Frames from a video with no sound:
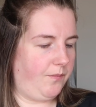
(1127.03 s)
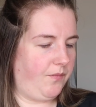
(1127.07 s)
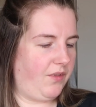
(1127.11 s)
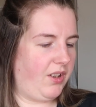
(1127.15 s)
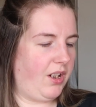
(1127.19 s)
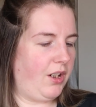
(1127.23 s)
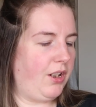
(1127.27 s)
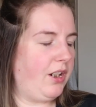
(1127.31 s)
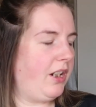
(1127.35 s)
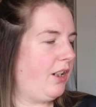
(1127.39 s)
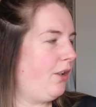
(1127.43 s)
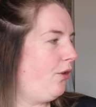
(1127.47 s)

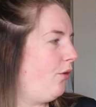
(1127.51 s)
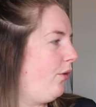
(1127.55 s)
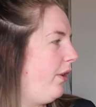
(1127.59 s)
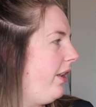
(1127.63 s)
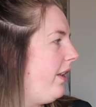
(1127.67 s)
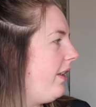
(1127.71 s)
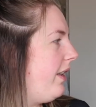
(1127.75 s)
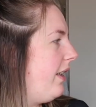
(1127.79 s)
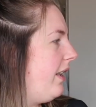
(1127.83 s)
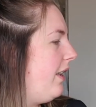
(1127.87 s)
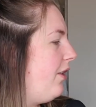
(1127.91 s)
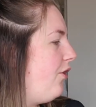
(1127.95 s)
The only
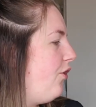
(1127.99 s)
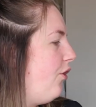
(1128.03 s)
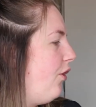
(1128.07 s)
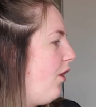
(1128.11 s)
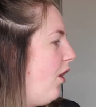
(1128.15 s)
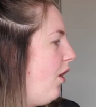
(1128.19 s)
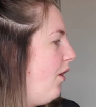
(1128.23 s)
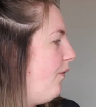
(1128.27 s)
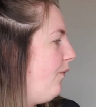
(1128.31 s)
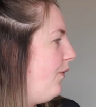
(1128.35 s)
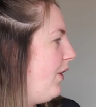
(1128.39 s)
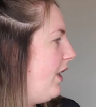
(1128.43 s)
annoying thing is you
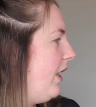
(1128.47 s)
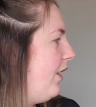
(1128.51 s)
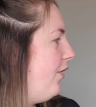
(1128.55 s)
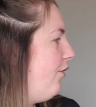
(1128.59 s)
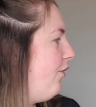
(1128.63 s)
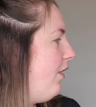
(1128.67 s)
can't really